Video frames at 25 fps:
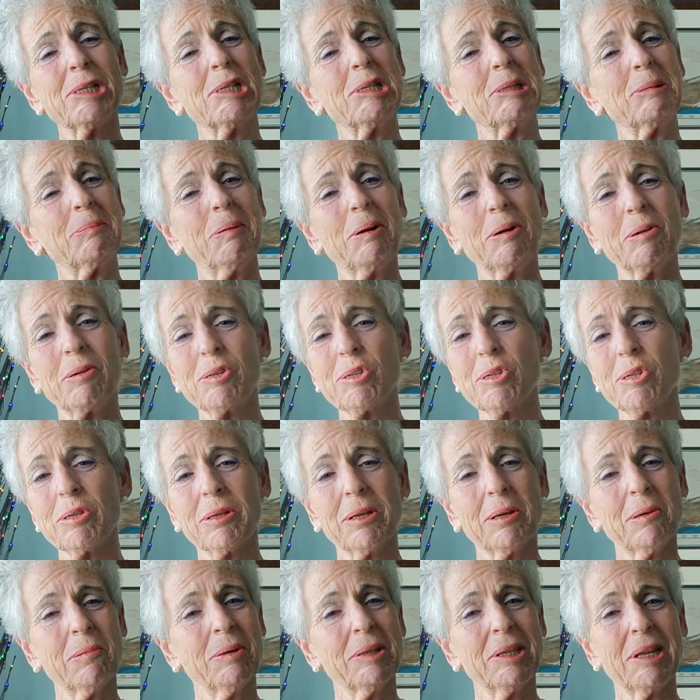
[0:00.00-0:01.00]

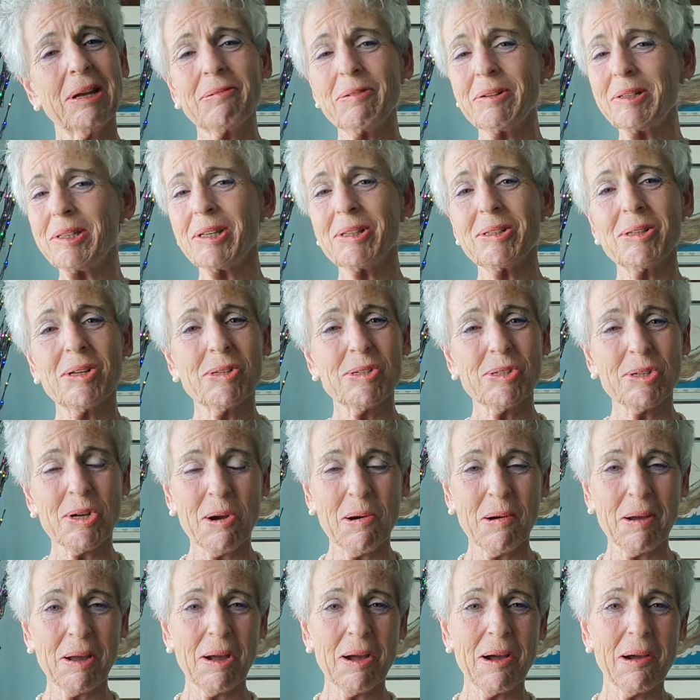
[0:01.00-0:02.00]
spiritually with everything that's
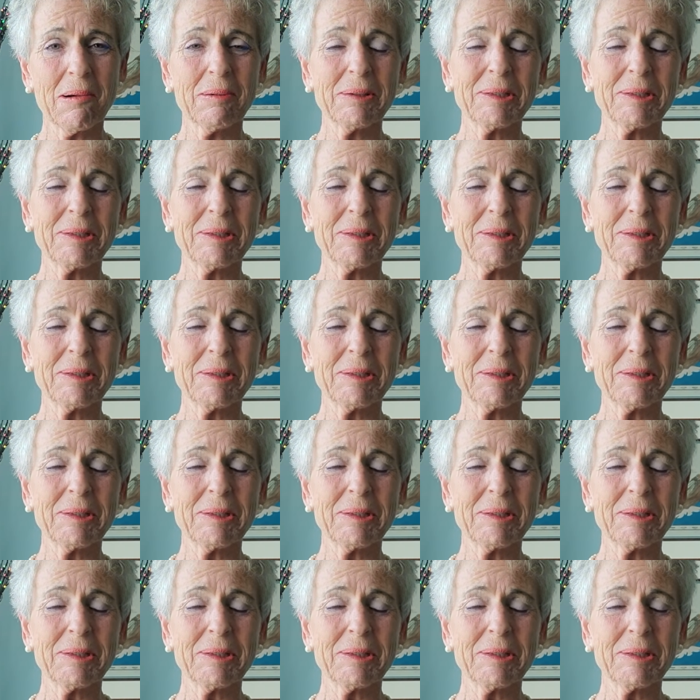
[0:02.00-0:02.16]
going on